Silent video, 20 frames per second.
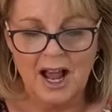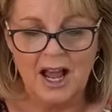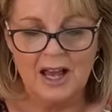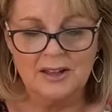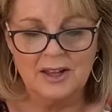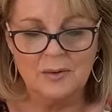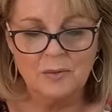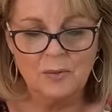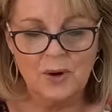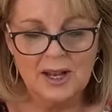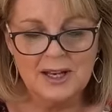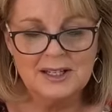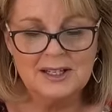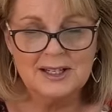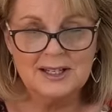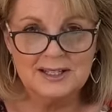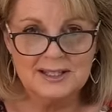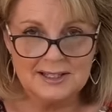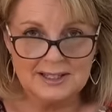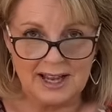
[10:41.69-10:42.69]
And then
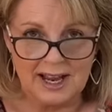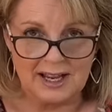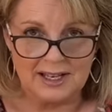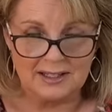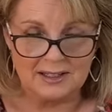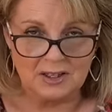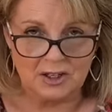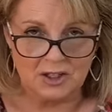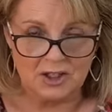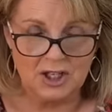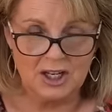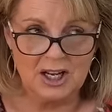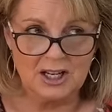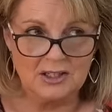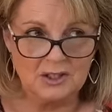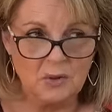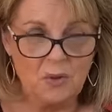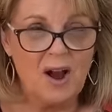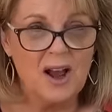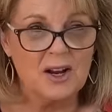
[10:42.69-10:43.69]
Wendy says, because she
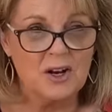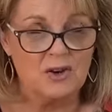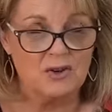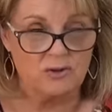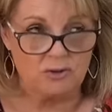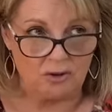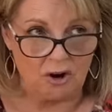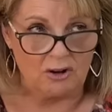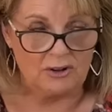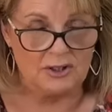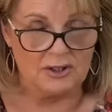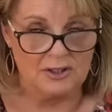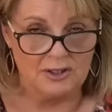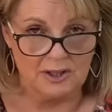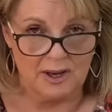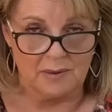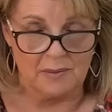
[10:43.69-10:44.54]
gets quite cross